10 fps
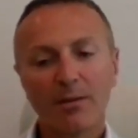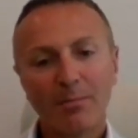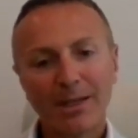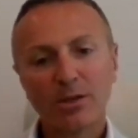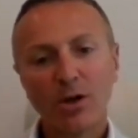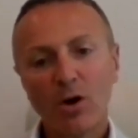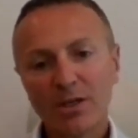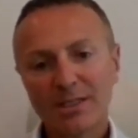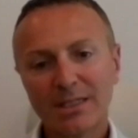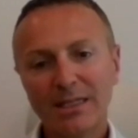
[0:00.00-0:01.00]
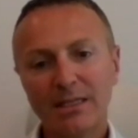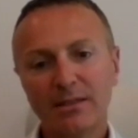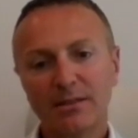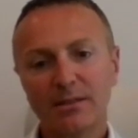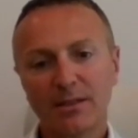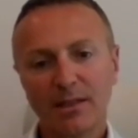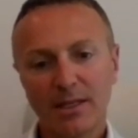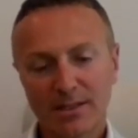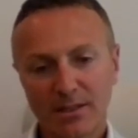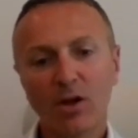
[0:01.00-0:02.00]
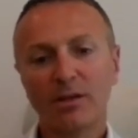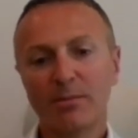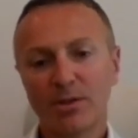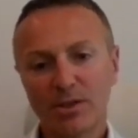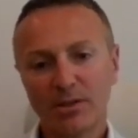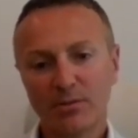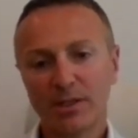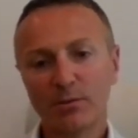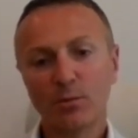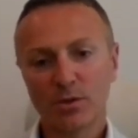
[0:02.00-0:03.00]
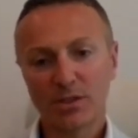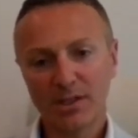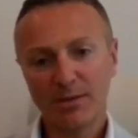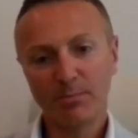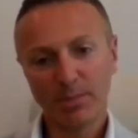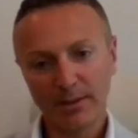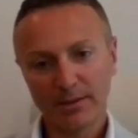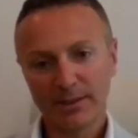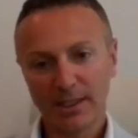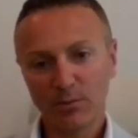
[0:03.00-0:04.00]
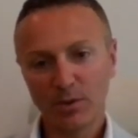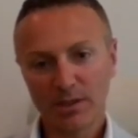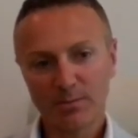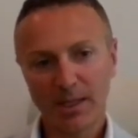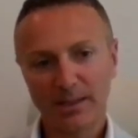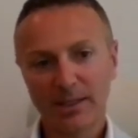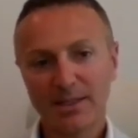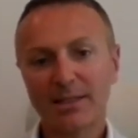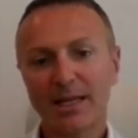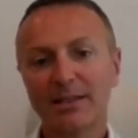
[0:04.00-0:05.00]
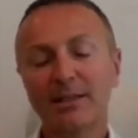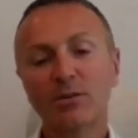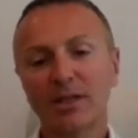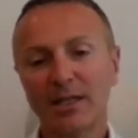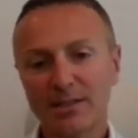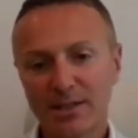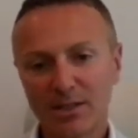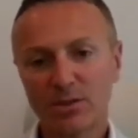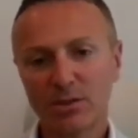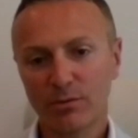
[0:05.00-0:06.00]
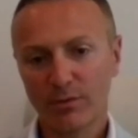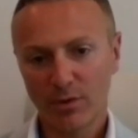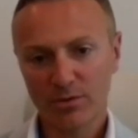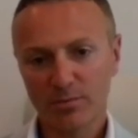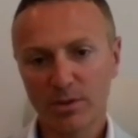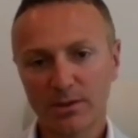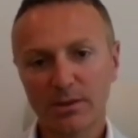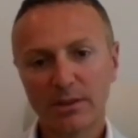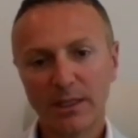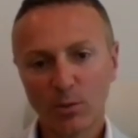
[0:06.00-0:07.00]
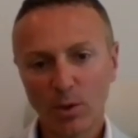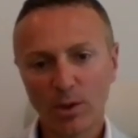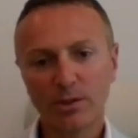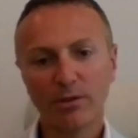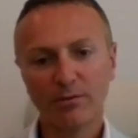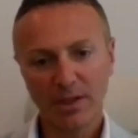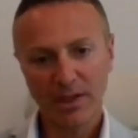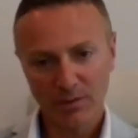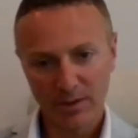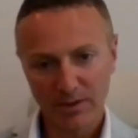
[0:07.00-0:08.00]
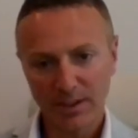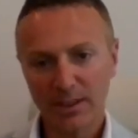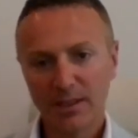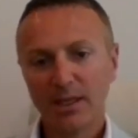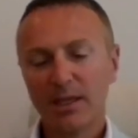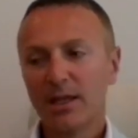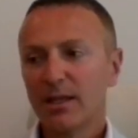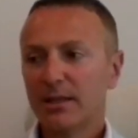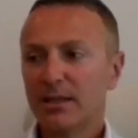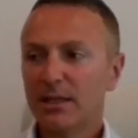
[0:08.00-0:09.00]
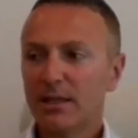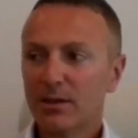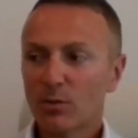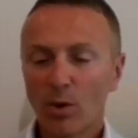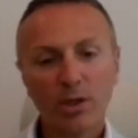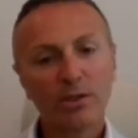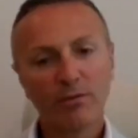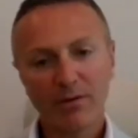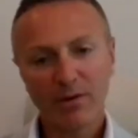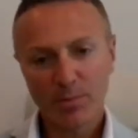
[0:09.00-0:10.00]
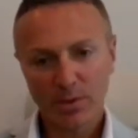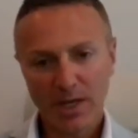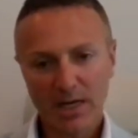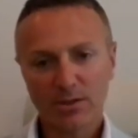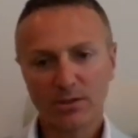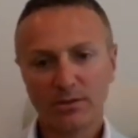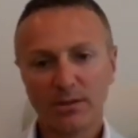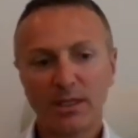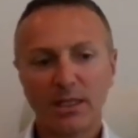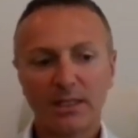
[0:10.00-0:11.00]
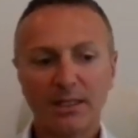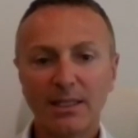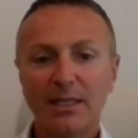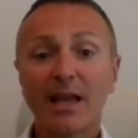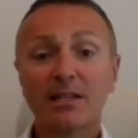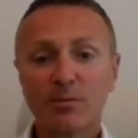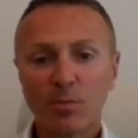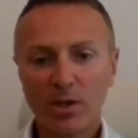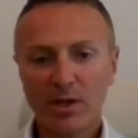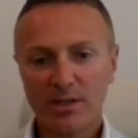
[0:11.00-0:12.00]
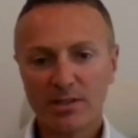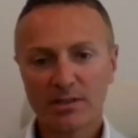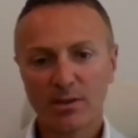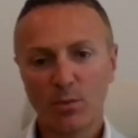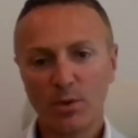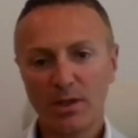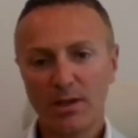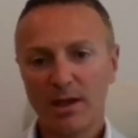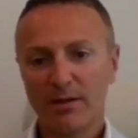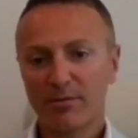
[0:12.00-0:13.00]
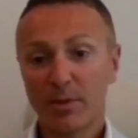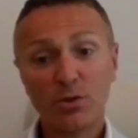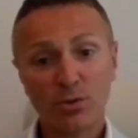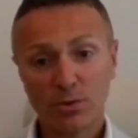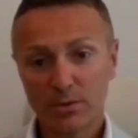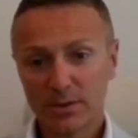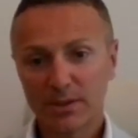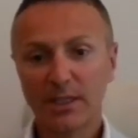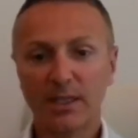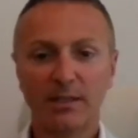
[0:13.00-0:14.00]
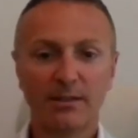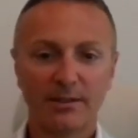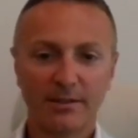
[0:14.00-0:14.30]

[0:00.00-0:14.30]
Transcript: But honestly, it's not the machinery that was simpler than we expected. It's that the organization of Fosber, the quality of the R&D, the quality of our production, the experience we have matured in